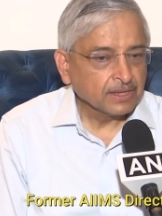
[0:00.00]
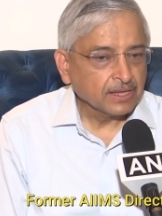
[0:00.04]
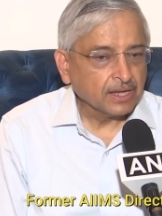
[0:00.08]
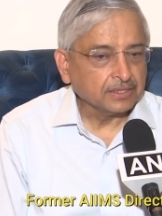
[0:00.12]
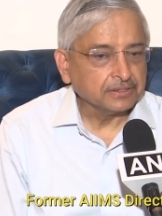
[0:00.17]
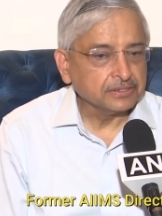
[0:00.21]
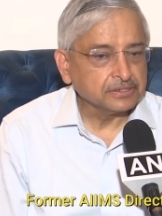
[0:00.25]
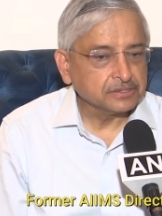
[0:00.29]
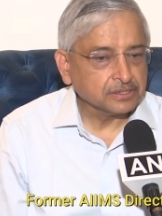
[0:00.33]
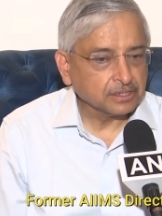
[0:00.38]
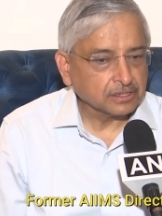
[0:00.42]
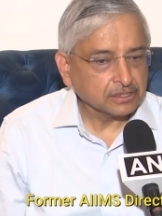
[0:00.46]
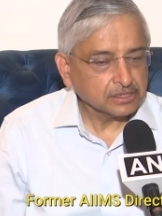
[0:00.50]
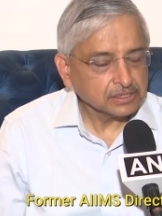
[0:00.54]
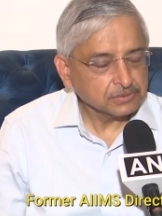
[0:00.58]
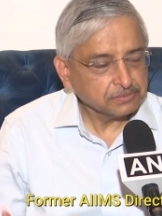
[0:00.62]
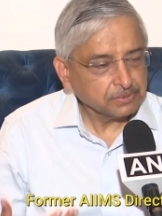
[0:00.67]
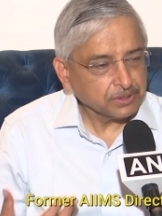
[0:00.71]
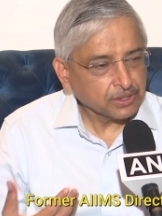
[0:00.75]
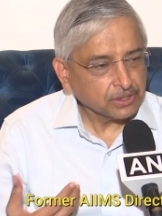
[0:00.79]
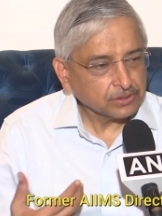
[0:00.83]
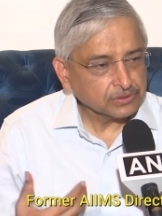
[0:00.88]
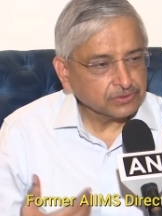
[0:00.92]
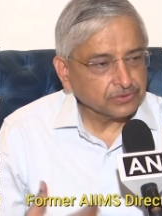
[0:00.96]
And this occurs
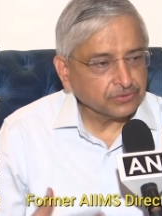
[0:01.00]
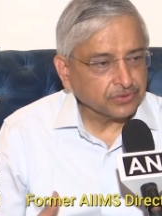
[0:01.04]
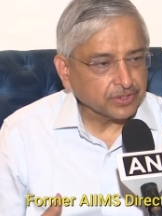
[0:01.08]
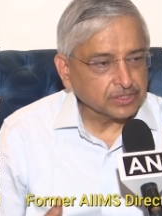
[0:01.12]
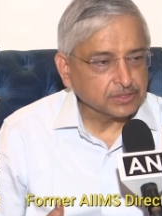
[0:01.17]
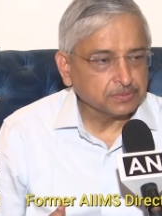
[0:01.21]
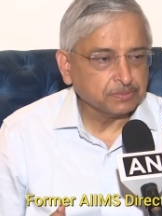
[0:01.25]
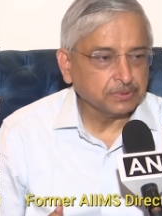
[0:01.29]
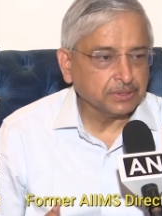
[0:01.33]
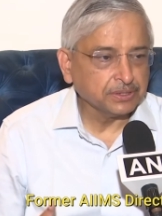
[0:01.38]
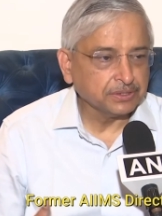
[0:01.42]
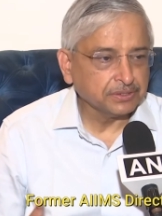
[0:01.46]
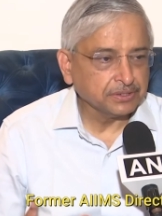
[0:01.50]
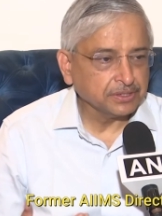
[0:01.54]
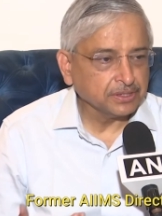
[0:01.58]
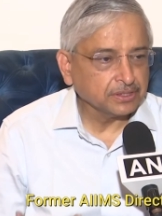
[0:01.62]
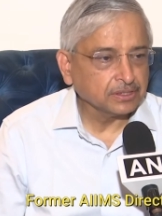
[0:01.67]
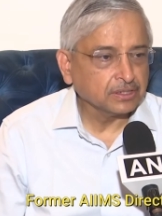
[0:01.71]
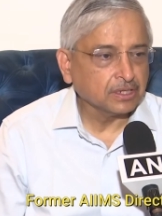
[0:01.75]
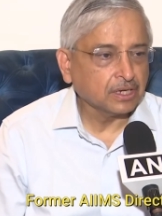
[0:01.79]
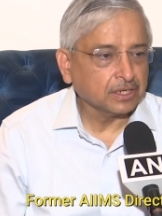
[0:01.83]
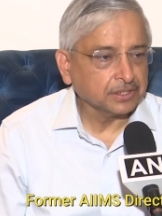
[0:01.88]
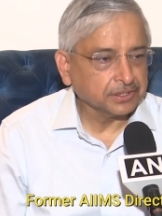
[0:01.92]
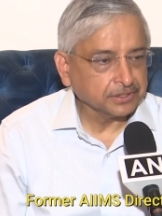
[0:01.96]
because of respiratory
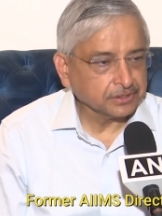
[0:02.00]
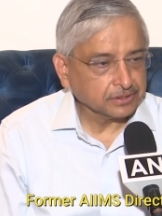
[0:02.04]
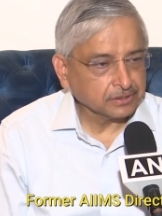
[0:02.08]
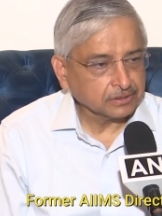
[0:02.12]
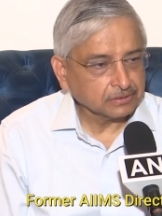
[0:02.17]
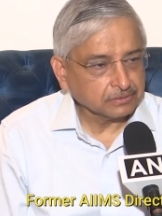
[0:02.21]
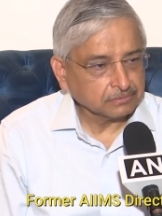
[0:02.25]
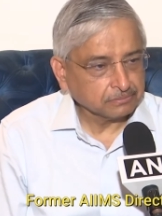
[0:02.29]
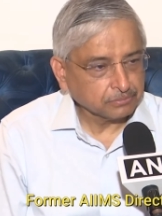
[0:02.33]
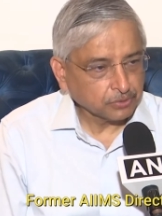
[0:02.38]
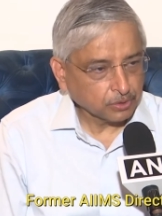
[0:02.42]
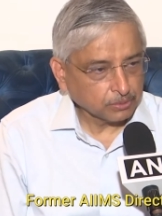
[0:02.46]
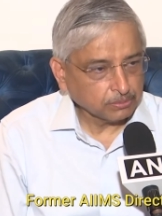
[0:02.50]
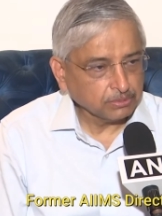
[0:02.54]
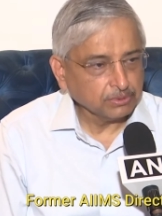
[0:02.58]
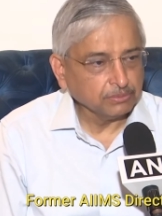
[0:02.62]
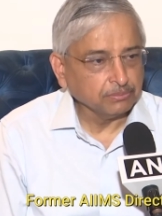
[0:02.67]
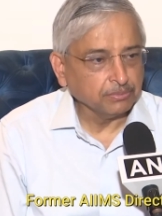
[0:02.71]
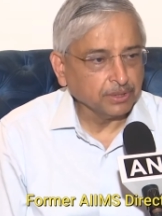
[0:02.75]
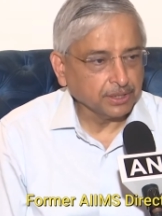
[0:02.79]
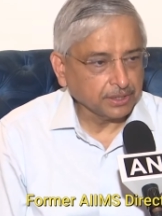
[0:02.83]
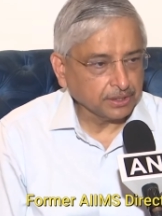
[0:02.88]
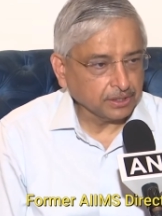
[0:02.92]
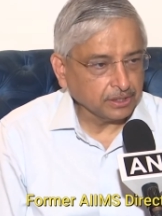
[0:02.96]
and cardiac
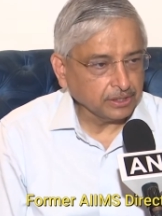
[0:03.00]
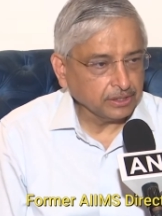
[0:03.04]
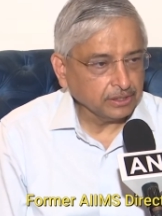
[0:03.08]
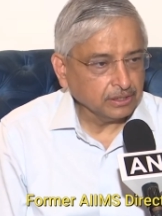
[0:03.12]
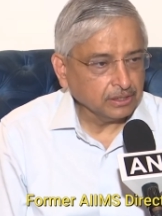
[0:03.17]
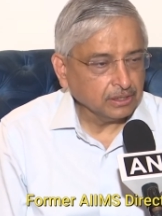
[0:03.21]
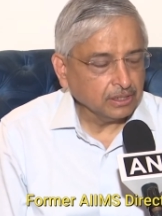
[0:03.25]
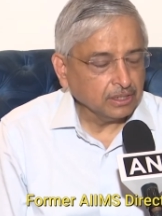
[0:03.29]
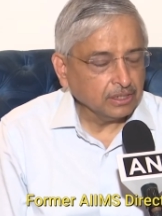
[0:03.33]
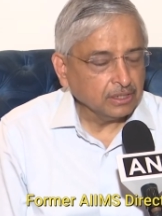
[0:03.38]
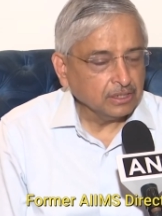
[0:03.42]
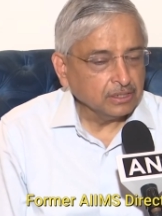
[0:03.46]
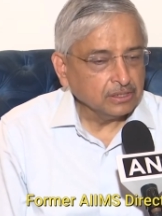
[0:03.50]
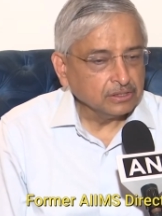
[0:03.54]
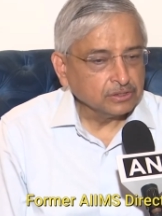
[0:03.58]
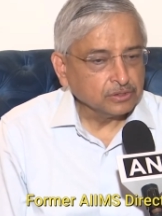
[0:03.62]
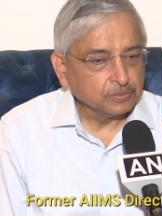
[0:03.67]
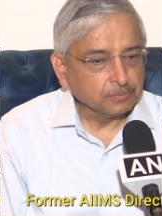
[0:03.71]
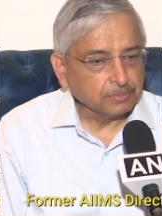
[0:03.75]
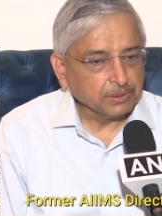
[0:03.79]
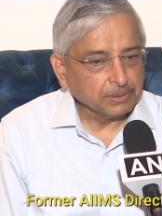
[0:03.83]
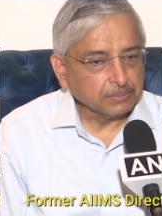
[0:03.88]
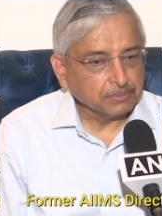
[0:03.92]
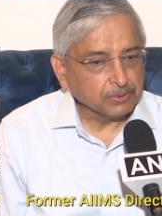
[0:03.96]
problem mainly.
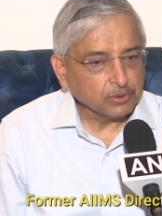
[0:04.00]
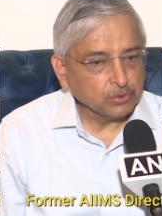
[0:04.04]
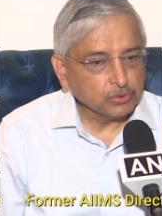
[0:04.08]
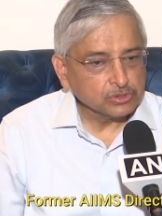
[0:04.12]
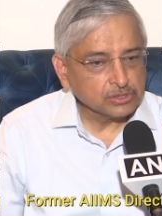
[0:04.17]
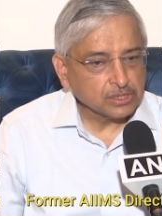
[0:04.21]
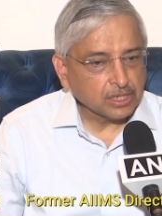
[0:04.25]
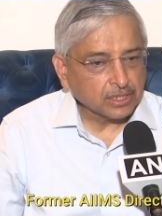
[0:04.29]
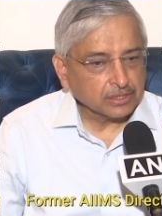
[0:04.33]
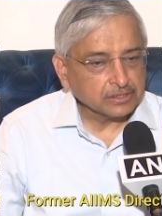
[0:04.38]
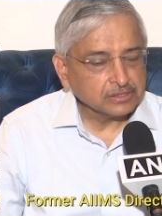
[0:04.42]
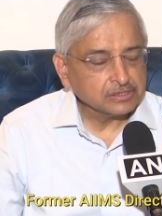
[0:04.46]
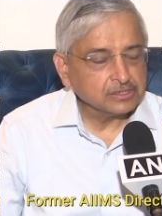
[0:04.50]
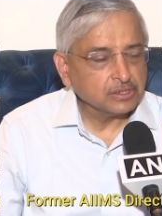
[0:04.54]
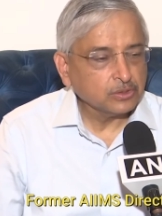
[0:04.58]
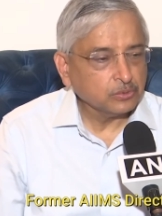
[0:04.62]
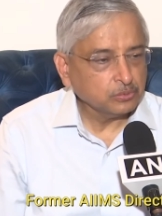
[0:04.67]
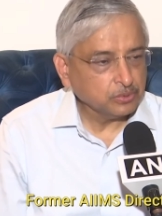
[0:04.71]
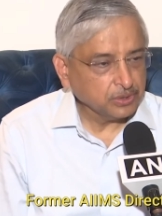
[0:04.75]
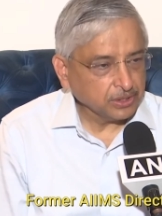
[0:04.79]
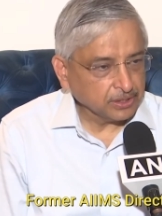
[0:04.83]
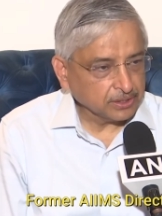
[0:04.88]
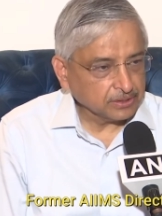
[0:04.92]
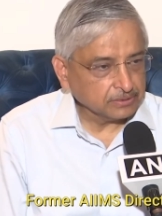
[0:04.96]
So people whose lungs are
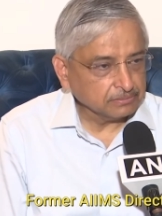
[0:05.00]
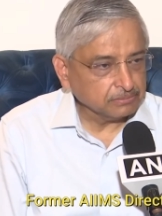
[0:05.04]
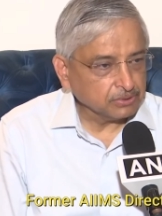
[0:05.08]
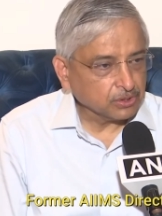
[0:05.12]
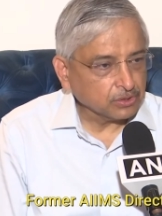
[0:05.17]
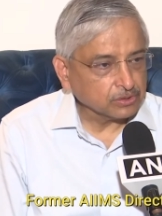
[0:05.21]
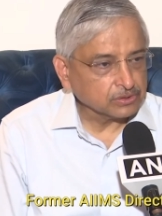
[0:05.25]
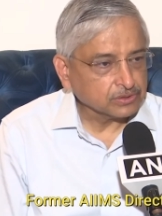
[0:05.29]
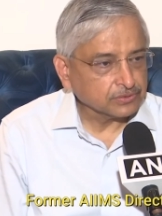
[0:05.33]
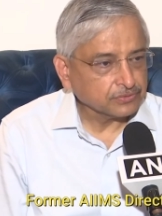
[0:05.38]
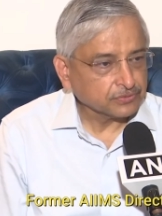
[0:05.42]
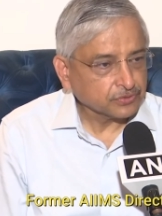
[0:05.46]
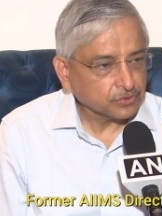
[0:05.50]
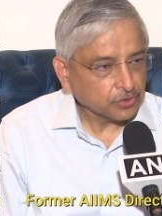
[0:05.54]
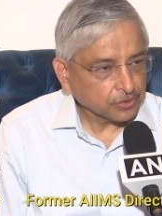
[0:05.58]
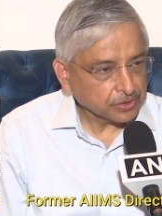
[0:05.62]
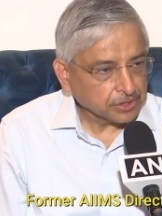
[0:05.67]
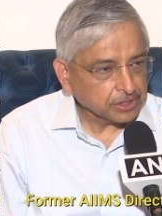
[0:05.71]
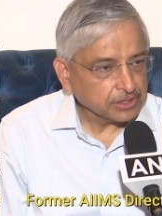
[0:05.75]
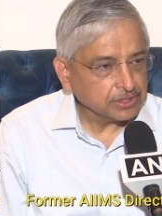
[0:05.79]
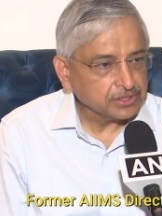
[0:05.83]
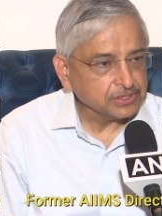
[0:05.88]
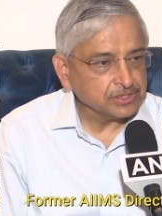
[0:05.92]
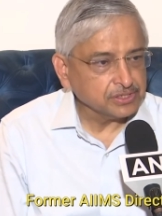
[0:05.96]
weak because of
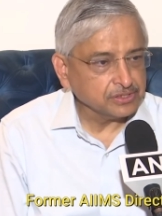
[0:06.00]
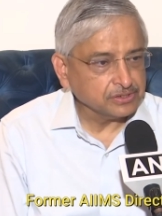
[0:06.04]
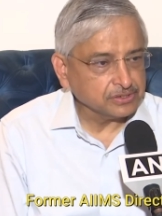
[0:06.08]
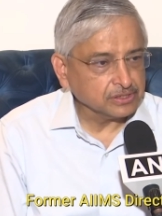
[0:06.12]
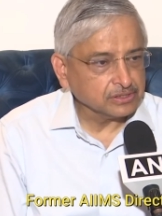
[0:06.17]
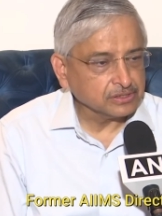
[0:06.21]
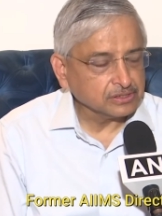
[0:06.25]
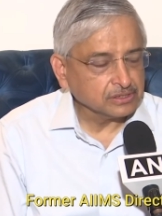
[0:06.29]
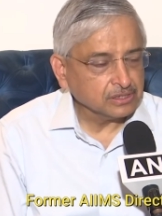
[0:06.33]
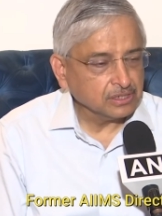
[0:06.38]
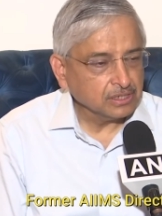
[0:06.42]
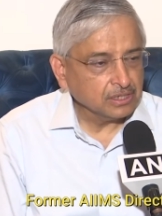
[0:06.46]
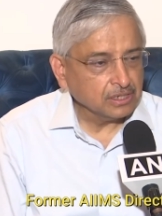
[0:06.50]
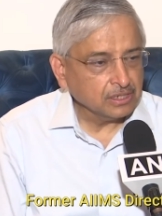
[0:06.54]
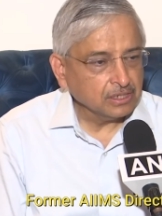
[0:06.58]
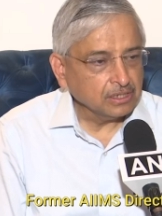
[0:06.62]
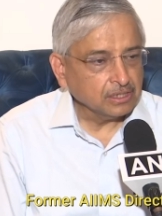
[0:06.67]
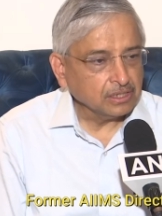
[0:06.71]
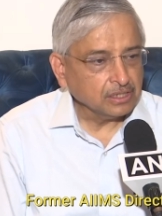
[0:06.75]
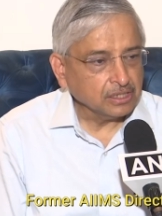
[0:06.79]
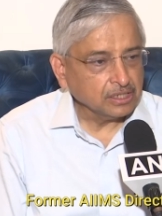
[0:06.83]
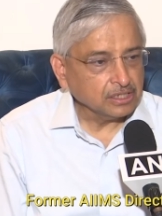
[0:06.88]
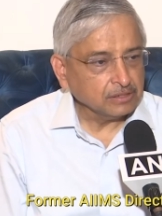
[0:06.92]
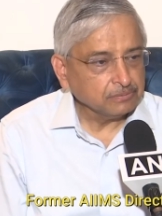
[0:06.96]
chronic diseases,
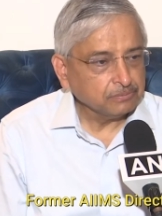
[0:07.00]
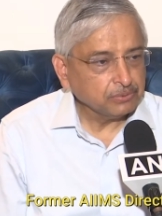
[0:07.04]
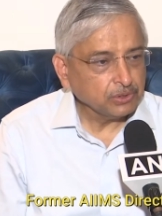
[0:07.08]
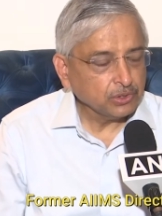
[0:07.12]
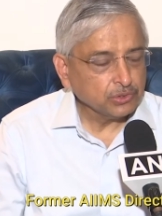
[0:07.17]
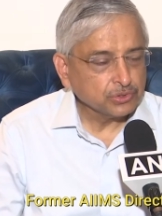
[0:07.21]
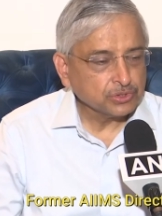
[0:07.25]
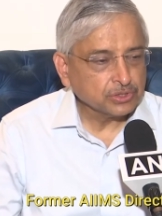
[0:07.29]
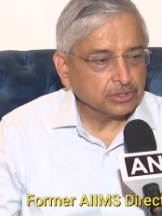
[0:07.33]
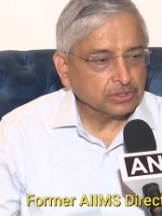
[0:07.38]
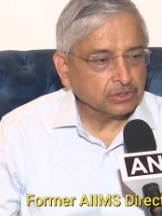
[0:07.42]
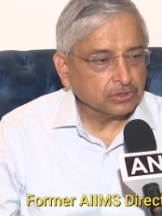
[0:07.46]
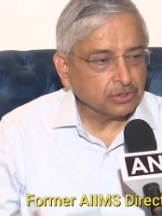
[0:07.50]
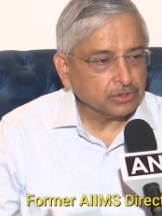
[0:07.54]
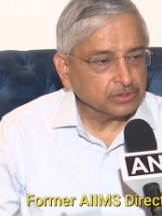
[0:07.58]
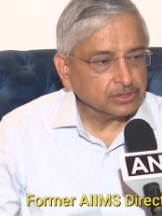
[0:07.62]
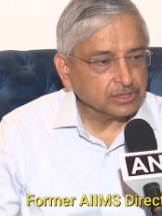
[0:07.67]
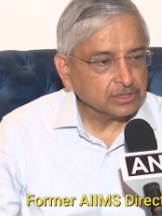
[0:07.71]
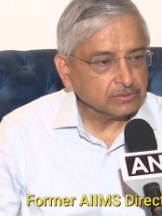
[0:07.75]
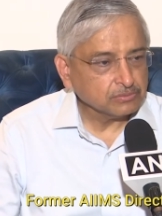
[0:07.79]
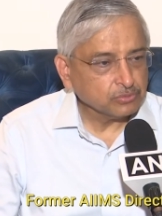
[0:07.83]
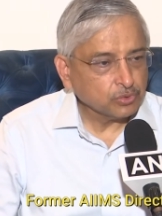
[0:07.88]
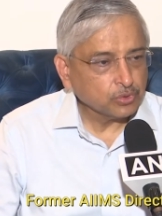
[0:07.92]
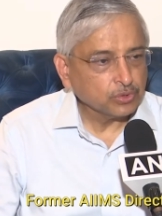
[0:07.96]
air pollution
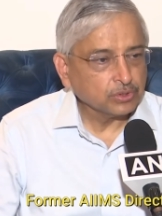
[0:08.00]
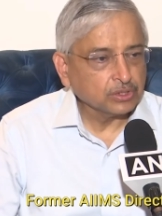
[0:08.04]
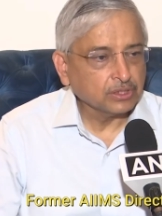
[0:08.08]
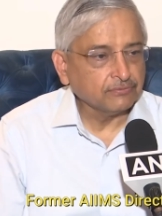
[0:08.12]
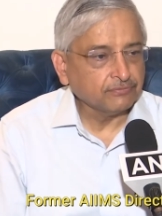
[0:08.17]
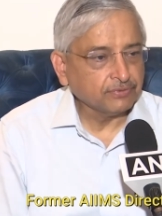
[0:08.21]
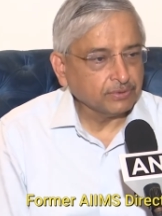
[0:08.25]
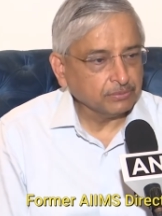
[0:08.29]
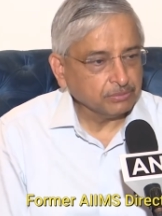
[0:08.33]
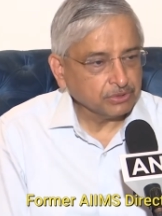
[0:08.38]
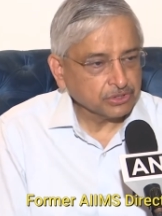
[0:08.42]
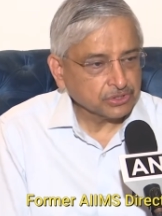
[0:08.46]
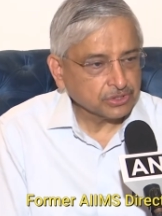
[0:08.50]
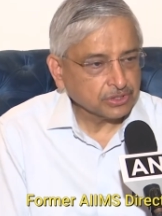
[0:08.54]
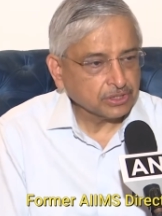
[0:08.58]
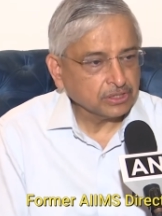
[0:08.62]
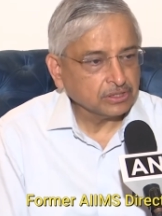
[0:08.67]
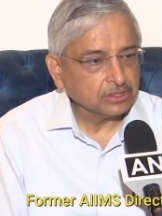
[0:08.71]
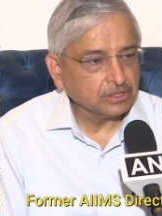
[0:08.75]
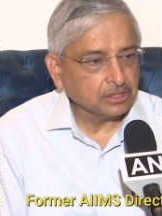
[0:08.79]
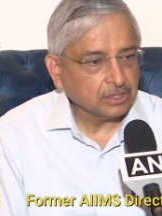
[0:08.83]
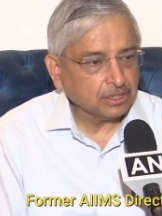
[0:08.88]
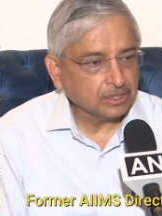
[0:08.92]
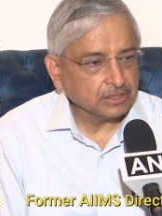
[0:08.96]
causes more inflammation
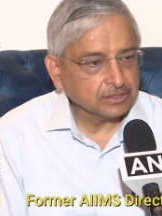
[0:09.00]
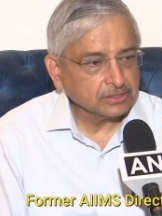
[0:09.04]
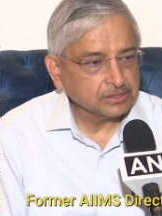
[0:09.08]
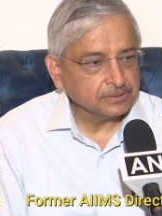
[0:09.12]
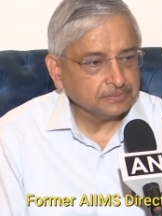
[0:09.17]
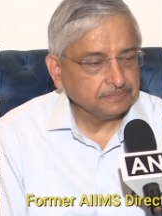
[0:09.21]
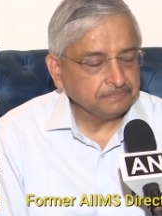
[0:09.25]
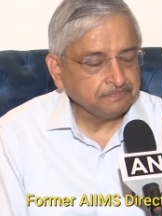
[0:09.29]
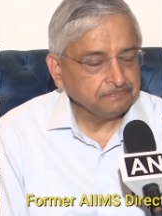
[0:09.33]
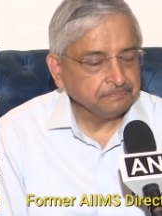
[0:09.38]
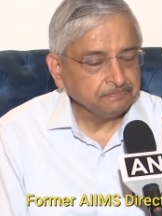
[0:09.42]
in the lungs,